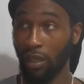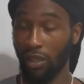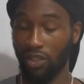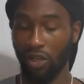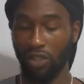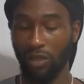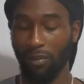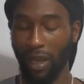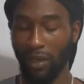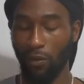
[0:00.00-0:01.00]
uh, charging
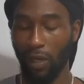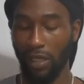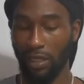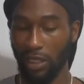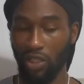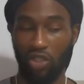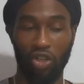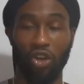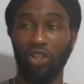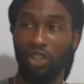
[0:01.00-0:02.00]
pack, where this
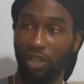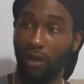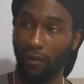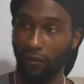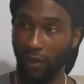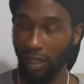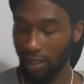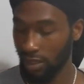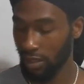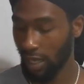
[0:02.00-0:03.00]
charges other
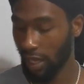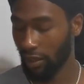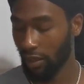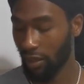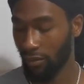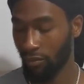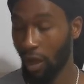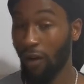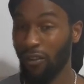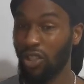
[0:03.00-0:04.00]
things, like um,
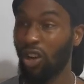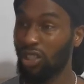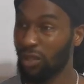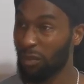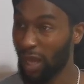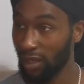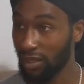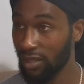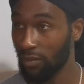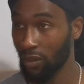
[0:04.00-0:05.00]
other charging
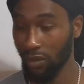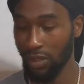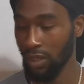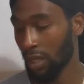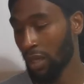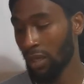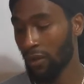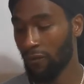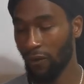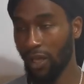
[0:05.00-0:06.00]
packs, because
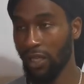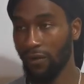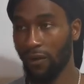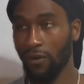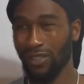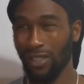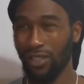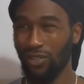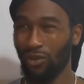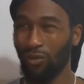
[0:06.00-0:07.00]
thirteen thousand
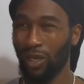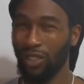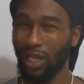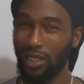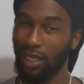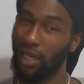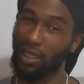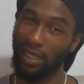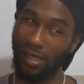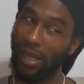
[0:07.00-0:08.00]
is so much that's like,
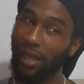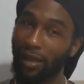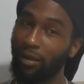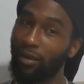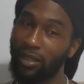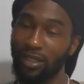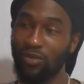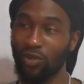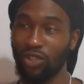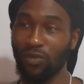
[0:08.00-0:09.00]
yeah,
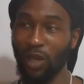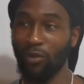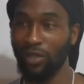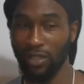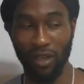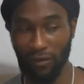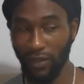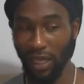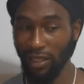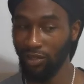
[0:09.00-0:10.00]
this would just be a
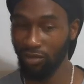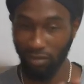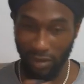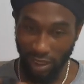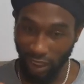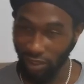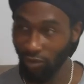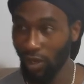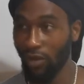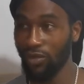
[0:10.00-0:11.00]
reserve that sits
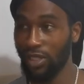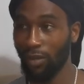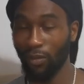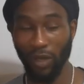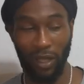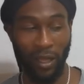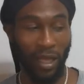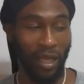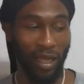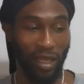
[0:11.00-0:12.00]
around somewhere
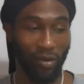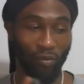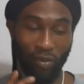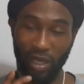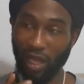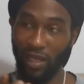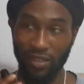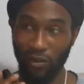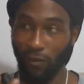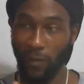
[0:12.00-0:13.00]
in the
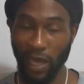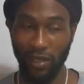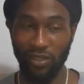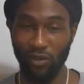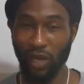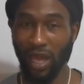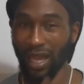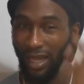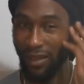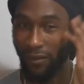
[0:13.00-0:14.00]
airsoft bag, so that
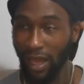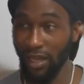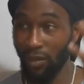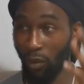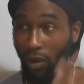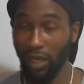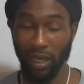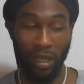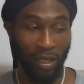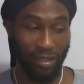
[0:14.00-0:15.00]
if at any
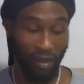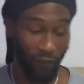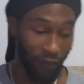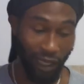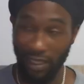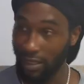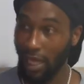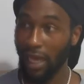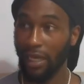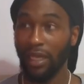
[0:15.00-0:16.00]
point something has
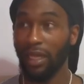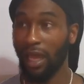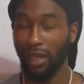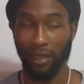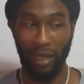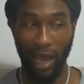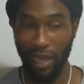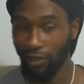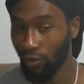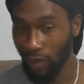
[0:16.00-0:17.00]
died and
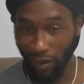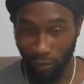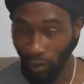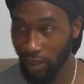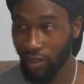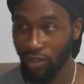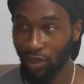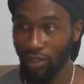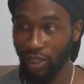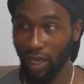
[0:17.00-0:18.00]
I don't have a way to
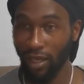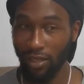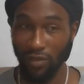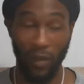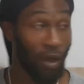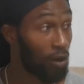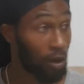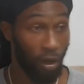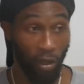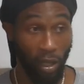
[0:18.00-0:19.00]
charge it, I can just be like,
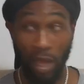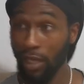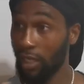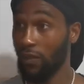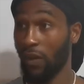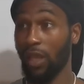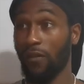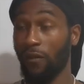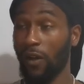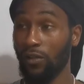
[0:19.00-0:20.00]
oh, there's
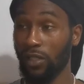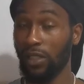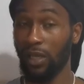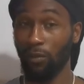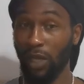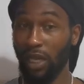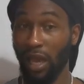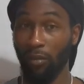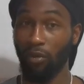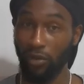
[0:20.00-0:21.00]
thirteen thousand
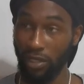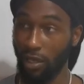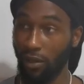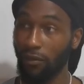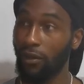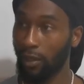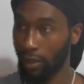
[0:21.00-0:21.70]
milliamp reserve.